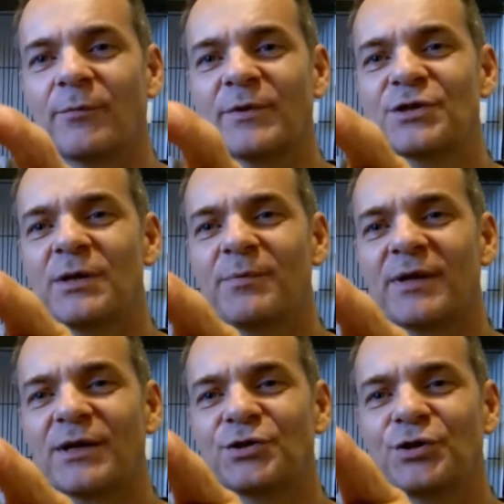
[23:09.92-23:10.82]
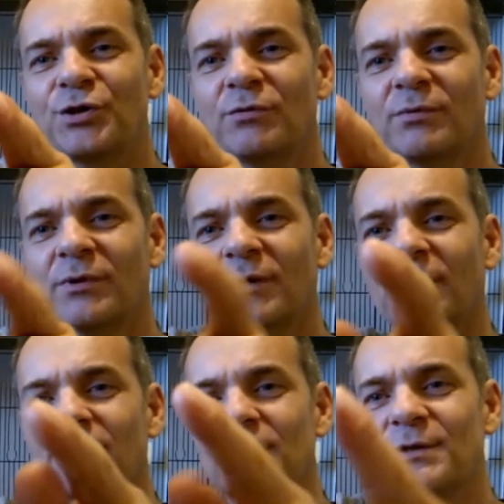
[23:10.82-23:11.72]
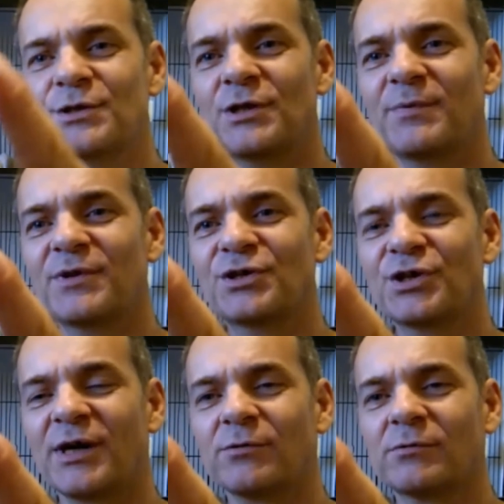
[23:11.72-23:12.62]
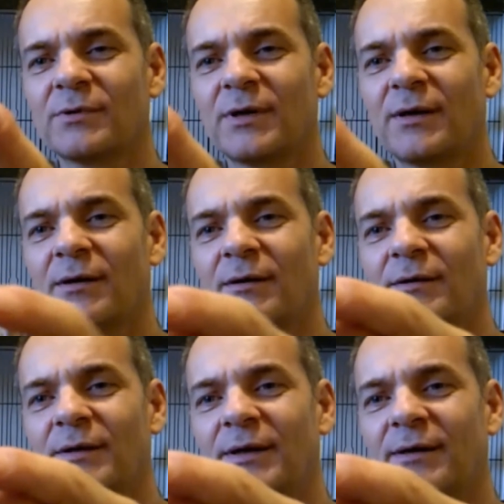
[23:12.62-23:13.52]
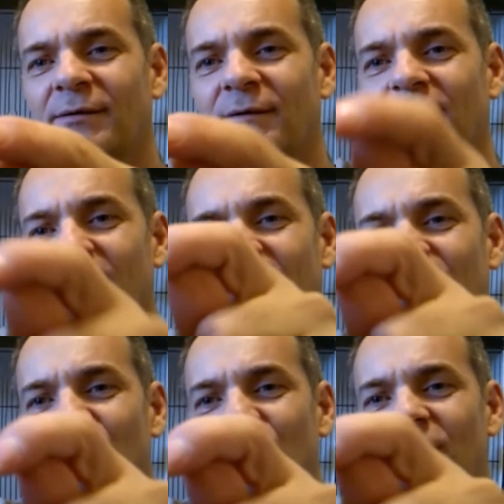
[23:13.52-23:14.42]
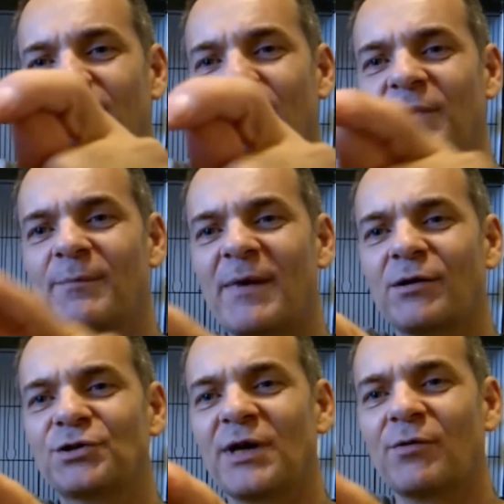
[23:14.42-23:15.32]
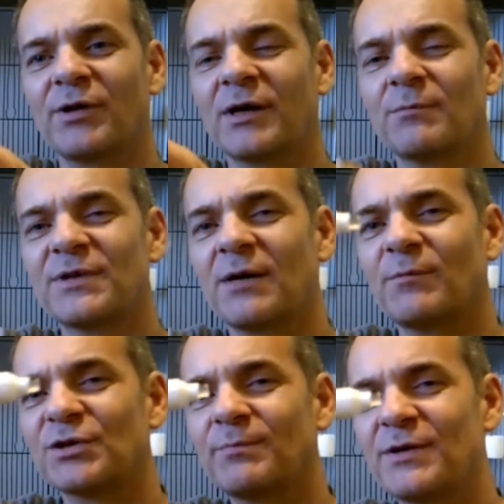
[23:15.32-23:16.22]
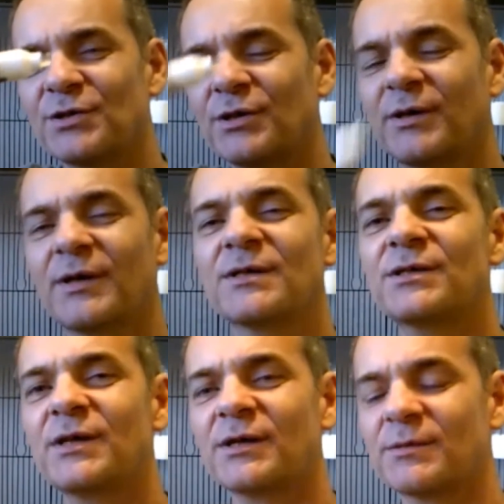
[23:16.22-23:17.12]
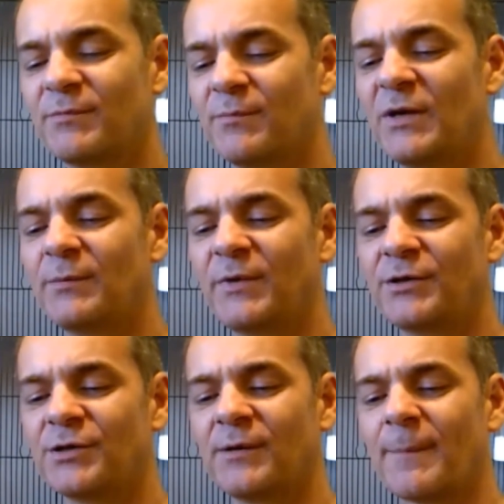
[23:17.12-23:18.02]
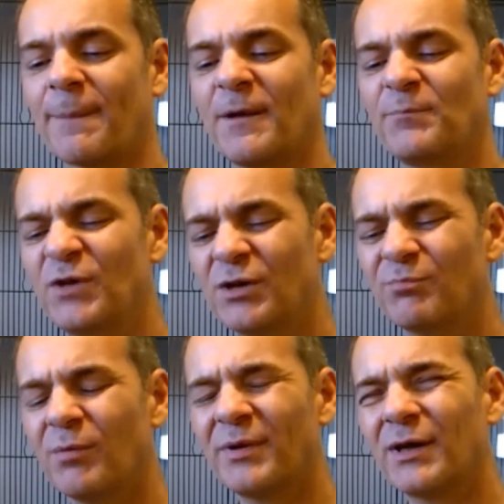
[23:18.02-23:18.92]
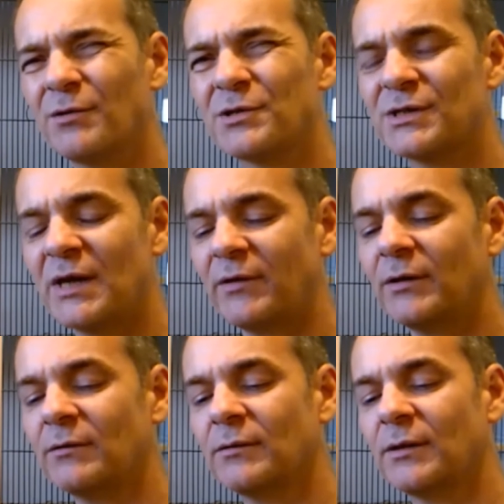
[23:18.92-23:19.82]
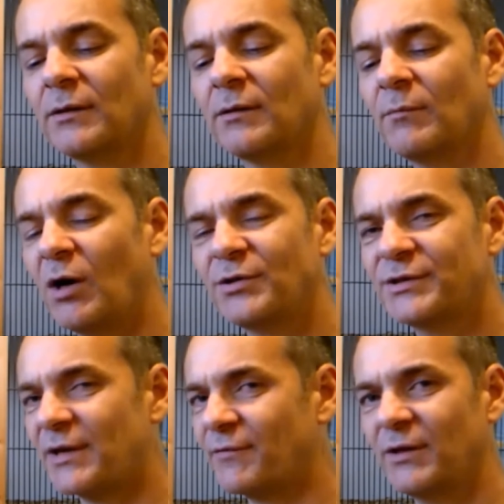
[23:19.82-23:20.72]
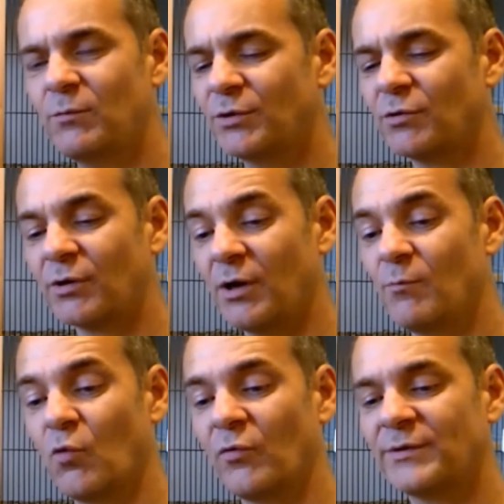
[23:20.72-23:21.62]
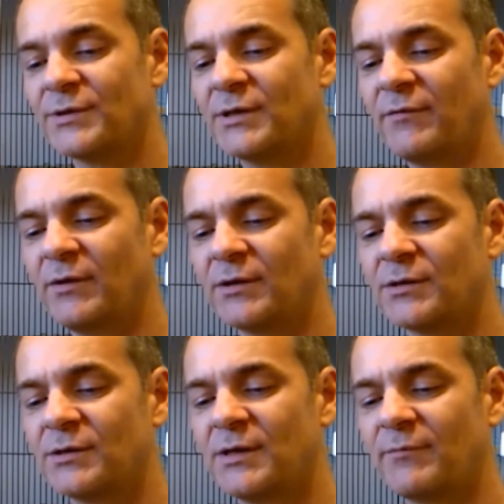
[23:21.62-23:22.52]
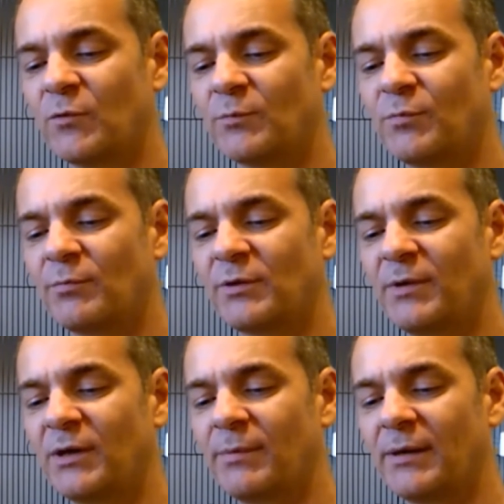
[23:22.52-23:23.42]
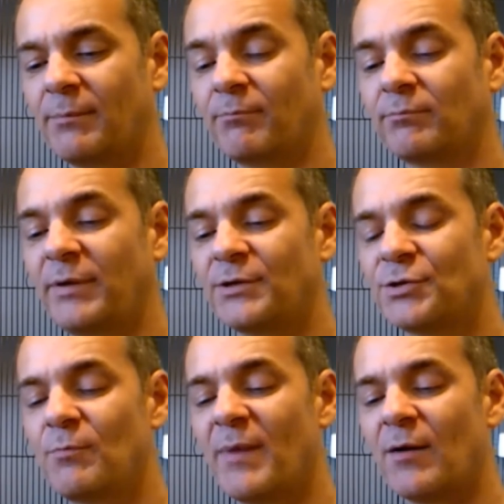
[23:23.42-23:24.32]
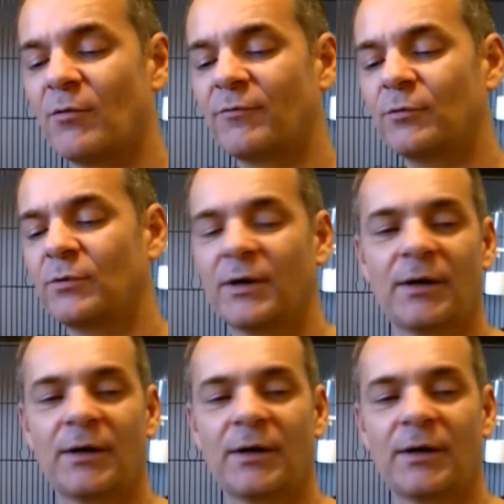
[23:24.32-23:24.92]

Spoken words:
from the tip of that tube to the tip of the gel. Yeah, the amount of gel that comes out must measure 6 millimetre. You could probably go to 7, but I definitely would not go more than 7, because 7 would probably be a bit too powerful.